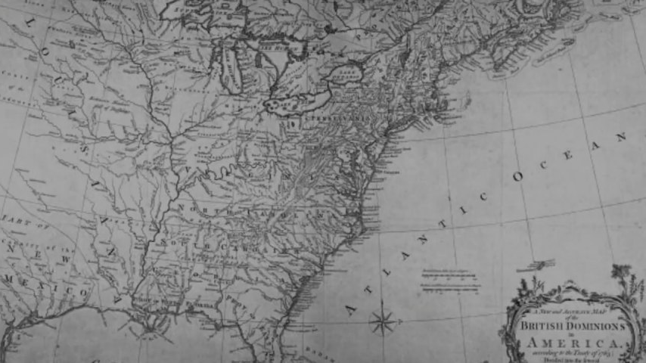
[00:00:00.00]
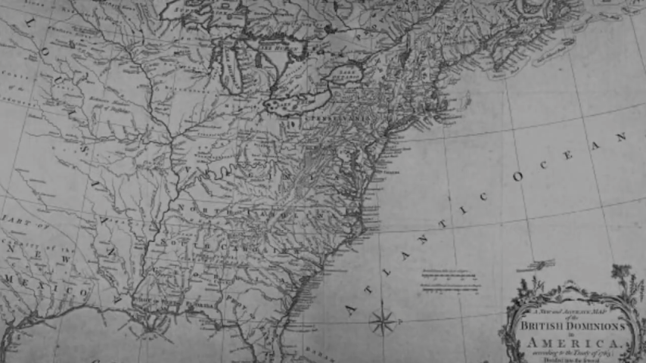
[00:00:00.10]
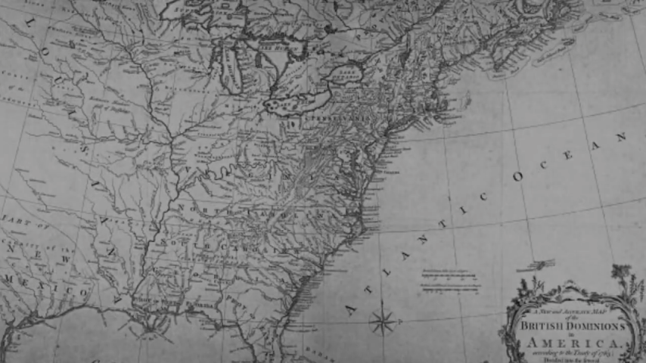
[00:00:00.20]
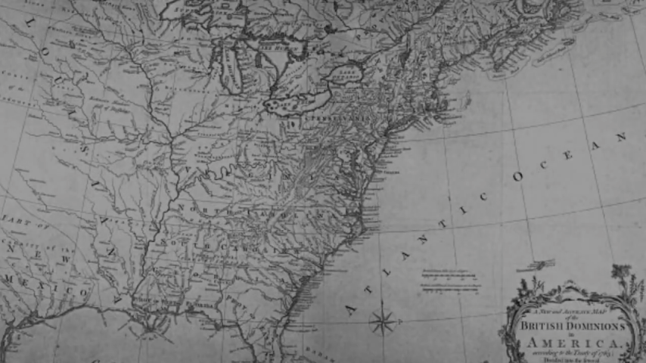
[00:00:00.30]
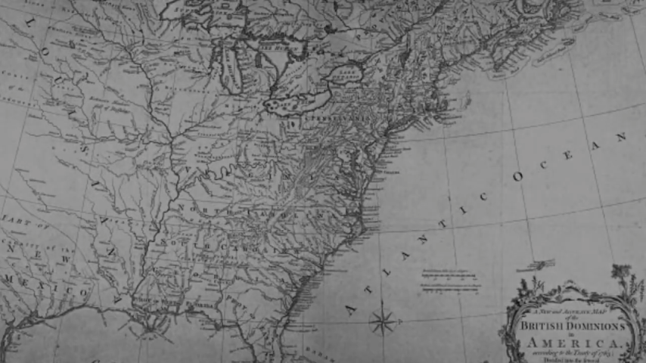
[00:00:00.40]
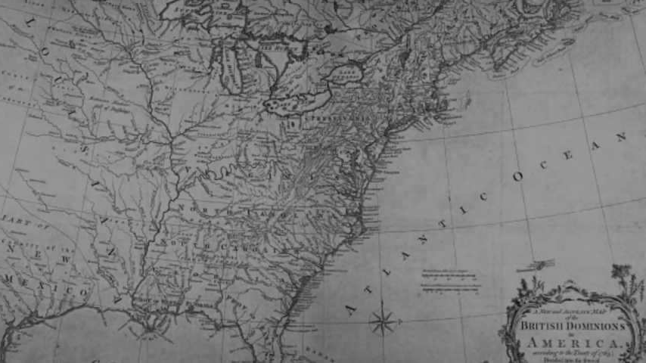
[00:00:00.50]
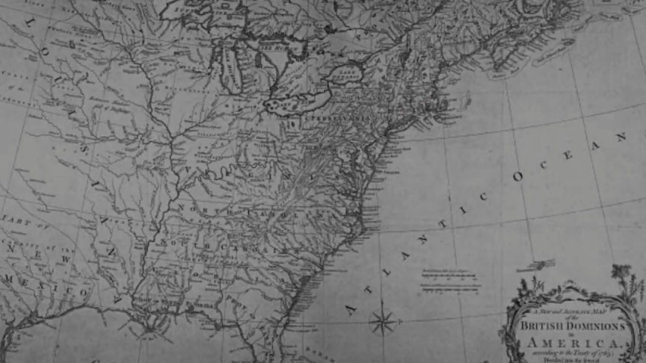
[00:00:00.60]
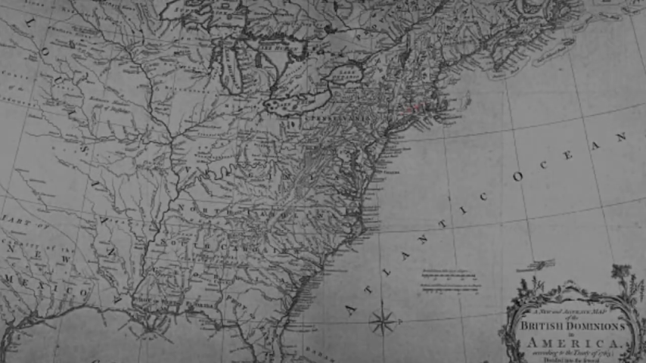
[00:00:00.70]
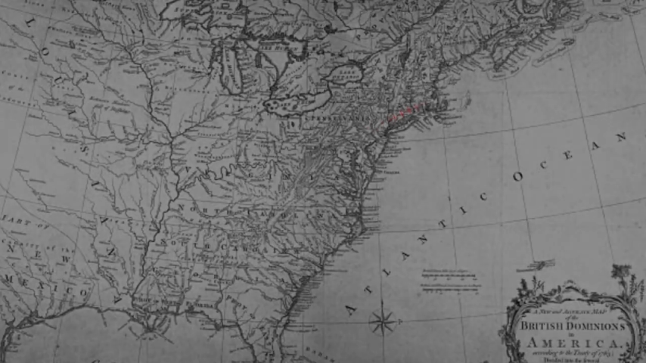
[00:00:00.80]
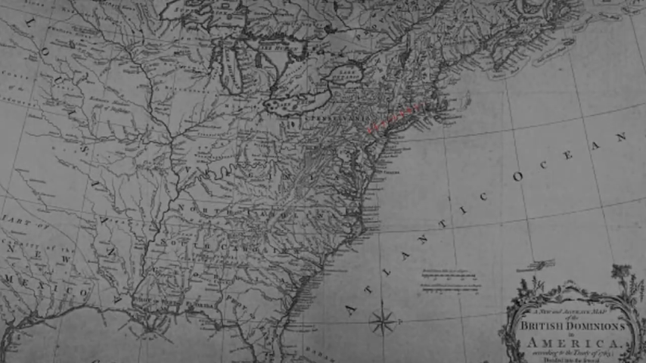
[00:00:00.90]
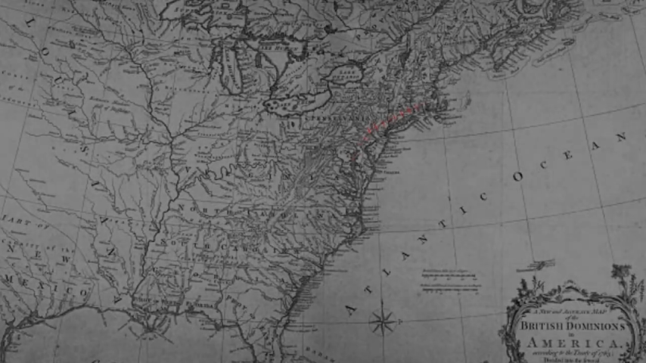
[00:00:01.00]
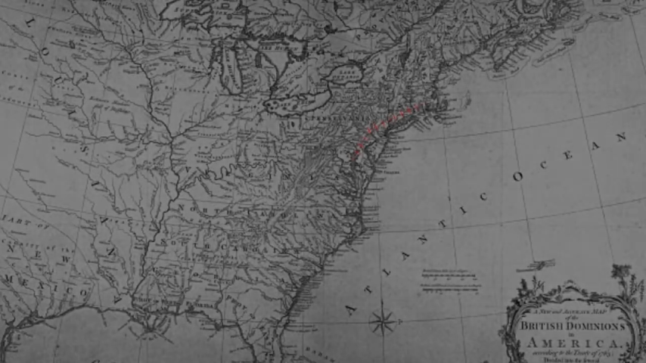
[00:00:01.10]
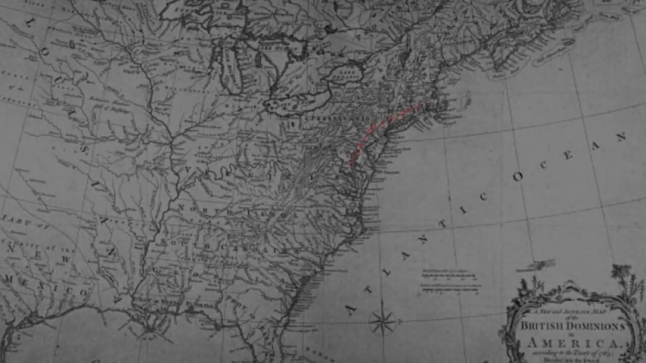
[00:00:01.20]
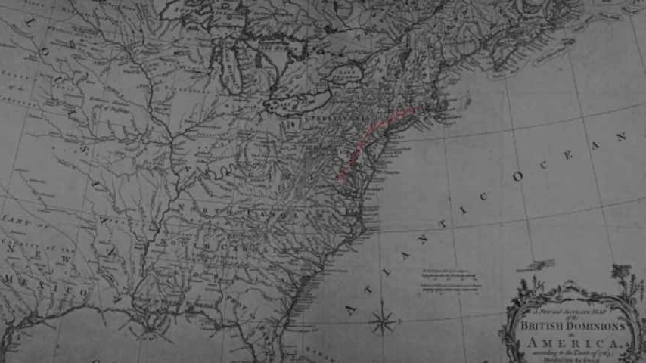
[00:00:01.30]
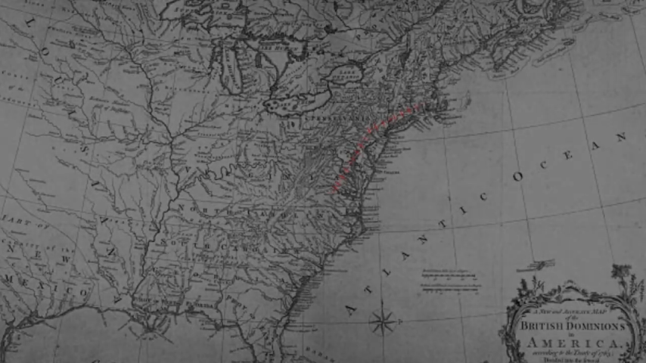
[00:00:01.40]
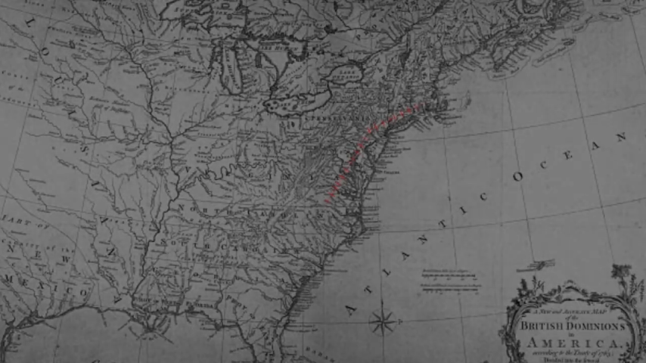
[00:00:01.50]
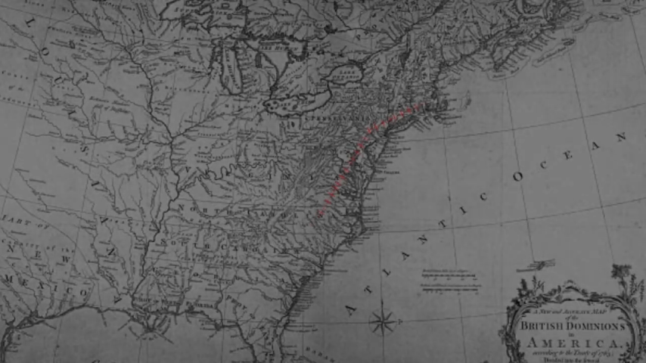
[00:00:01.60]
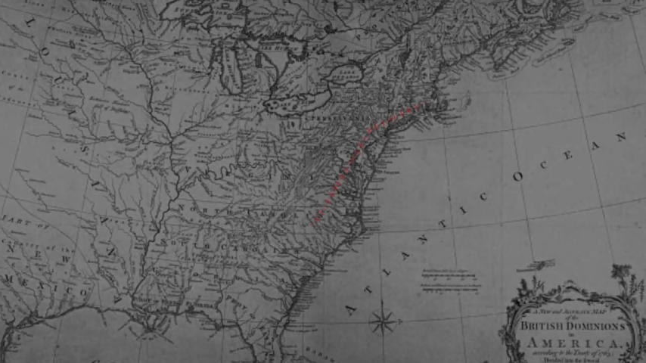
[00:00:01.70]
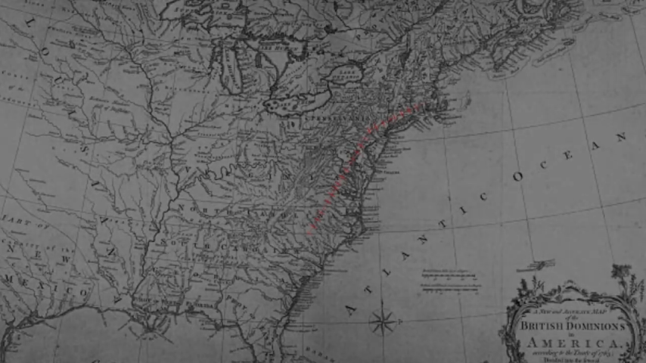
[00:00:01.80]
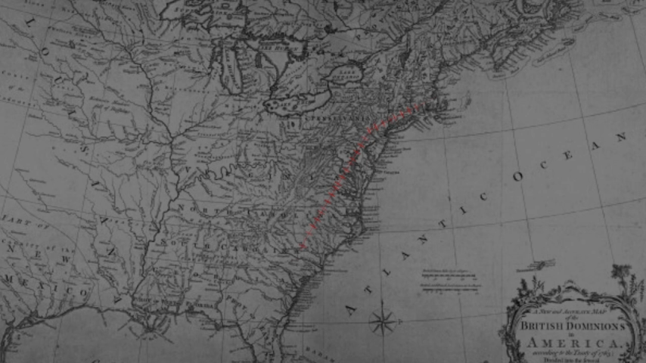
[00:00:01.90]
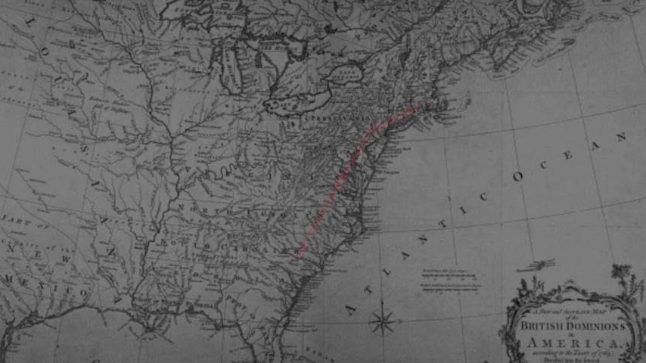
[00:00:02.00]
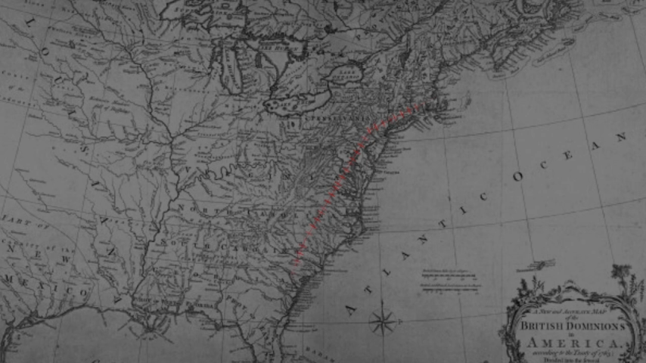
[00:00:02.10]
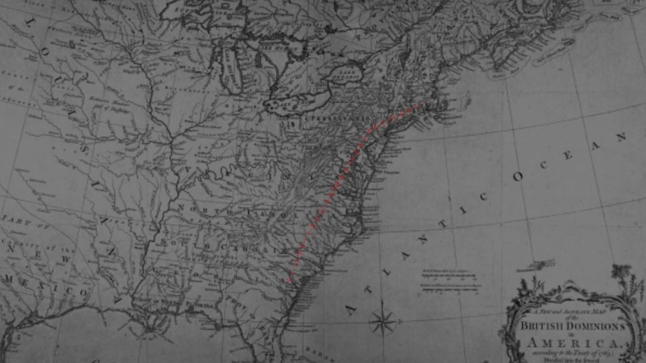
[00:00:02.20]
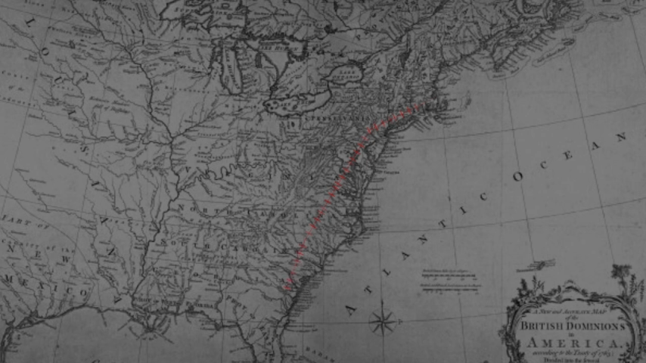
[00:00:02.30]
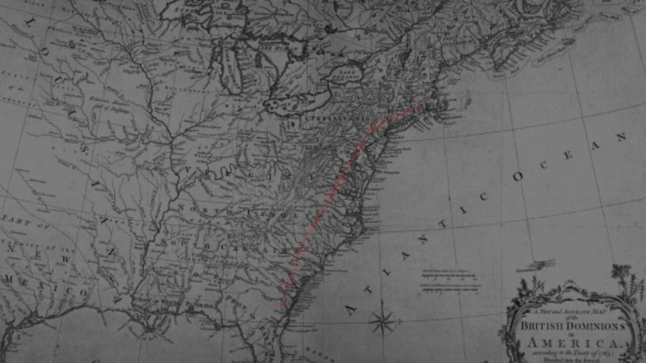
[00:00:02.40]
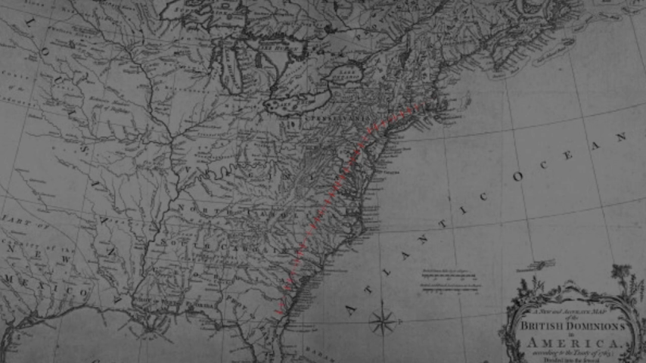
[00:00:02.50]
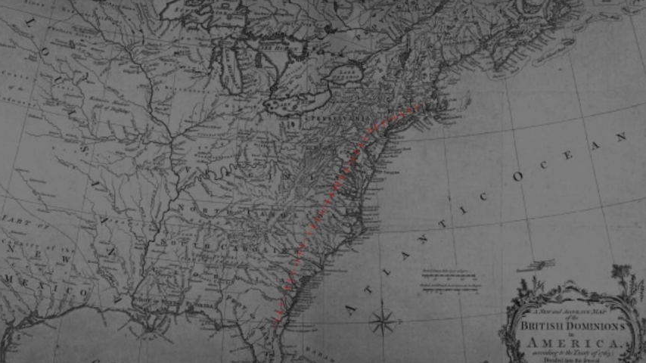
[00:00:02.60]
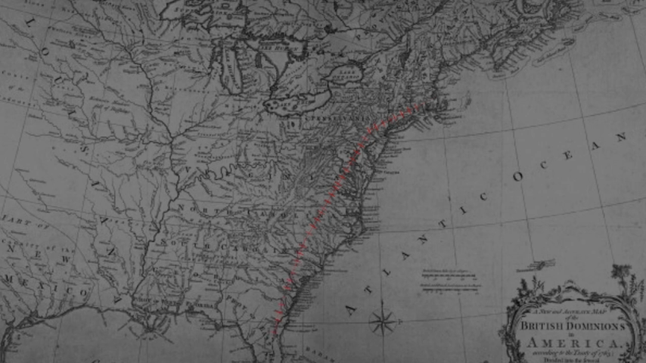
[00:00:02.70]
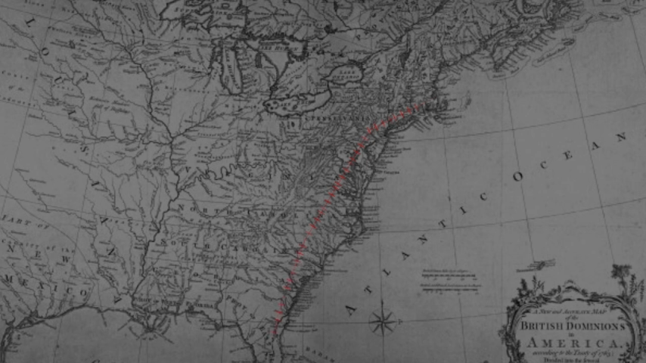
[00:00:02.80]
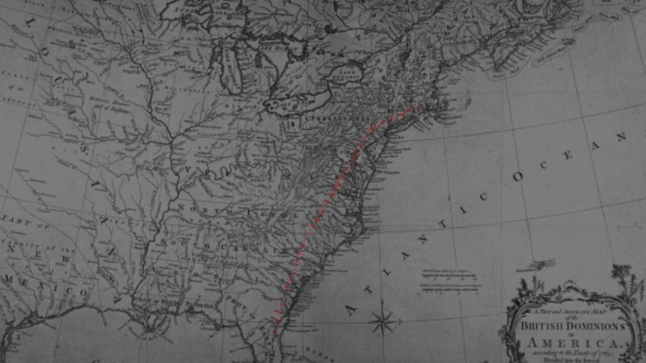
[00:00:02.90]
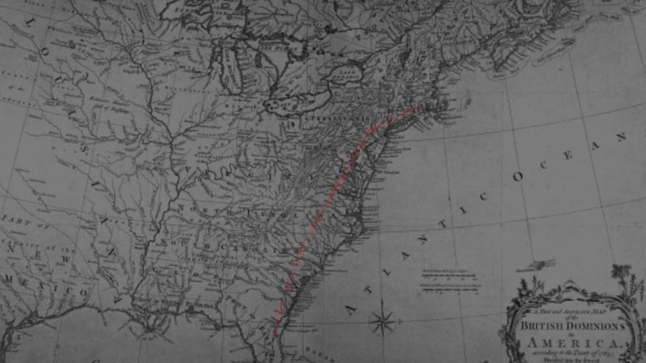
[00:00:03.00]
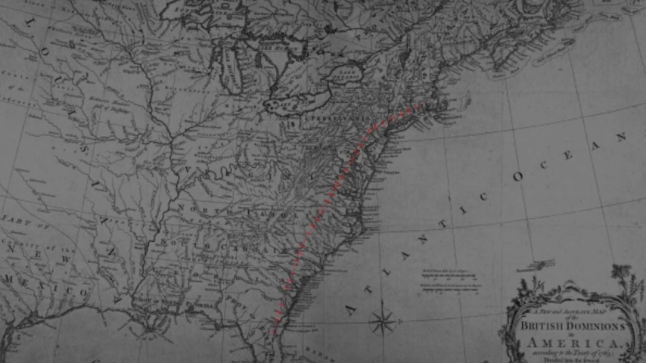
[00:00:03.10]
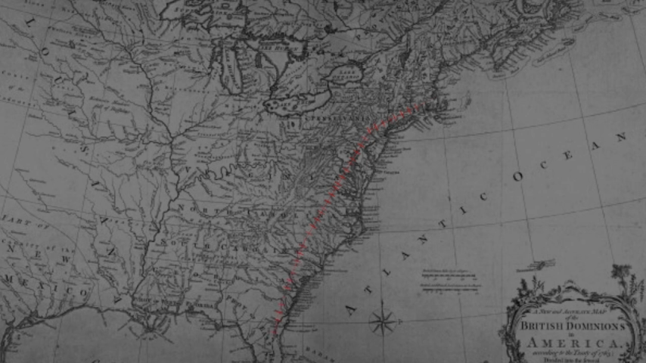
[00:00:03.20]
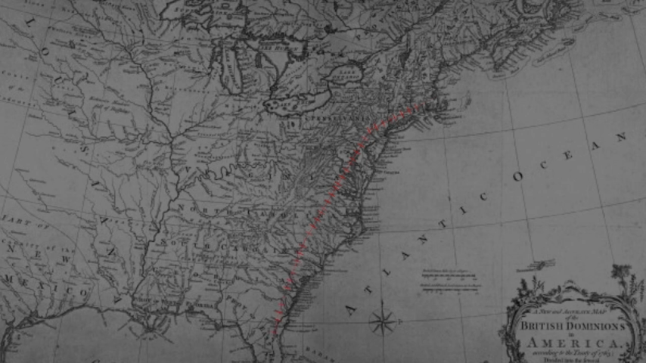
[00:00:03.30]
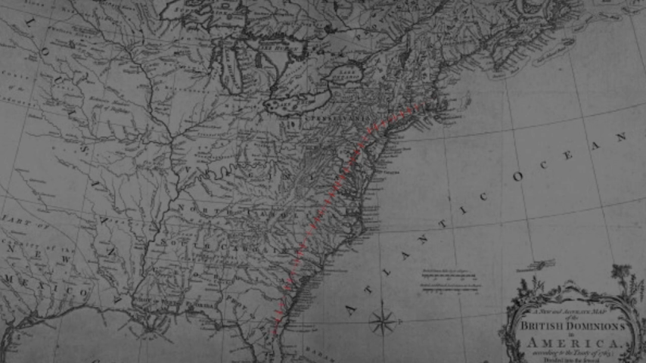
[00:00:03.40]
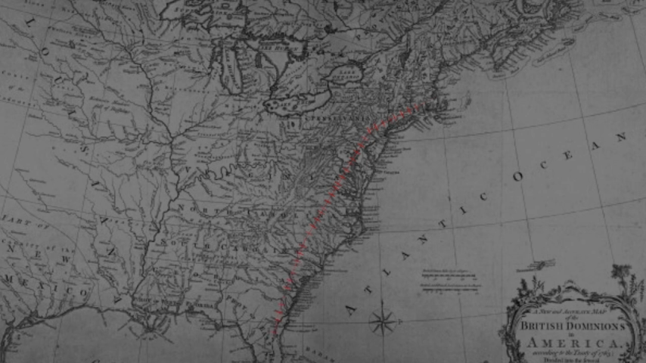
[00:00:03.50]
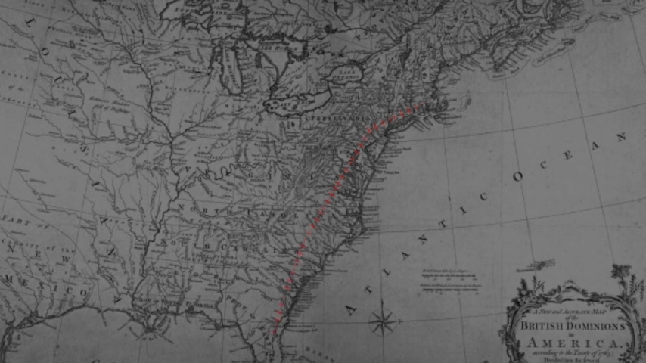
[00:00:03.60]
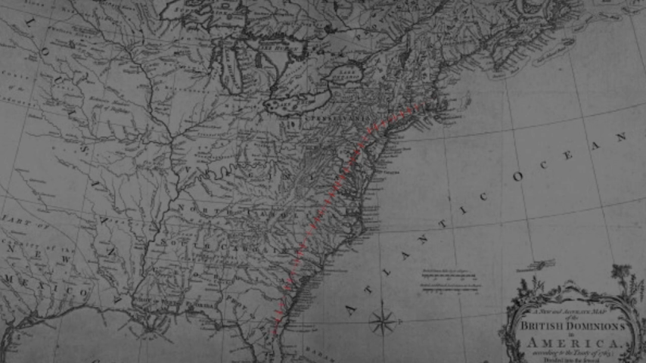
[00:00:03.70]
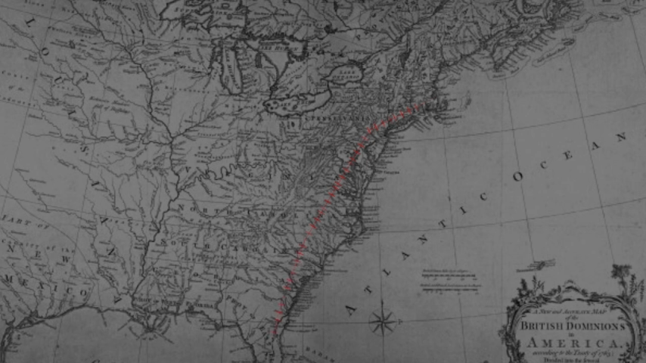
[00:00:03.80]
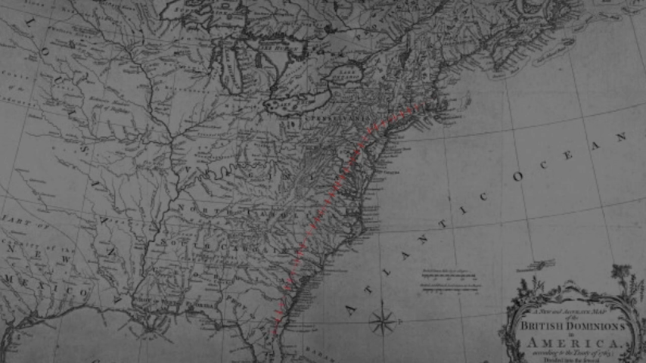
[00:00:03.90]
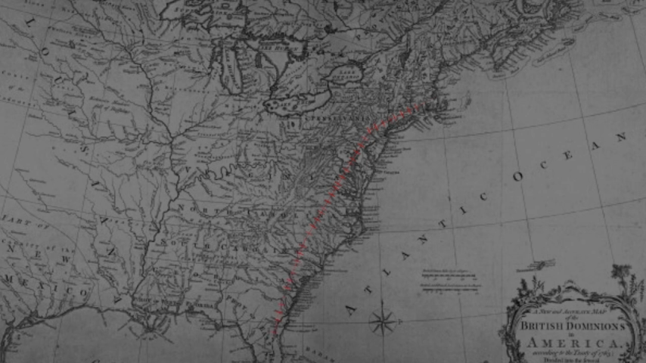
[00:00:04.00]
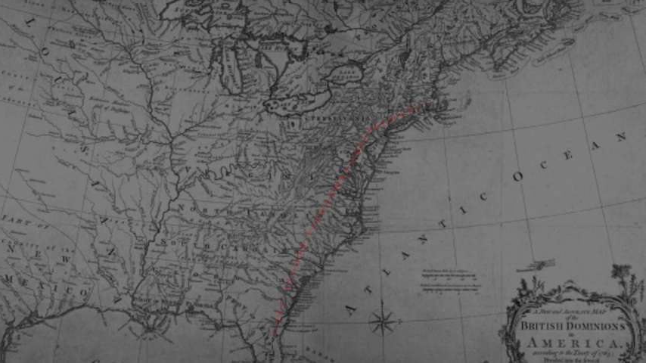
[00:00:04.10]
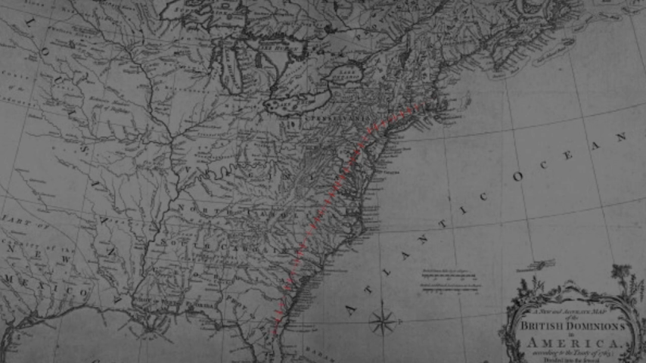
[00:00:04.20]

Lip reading: No face is visible, so there are no lips to read.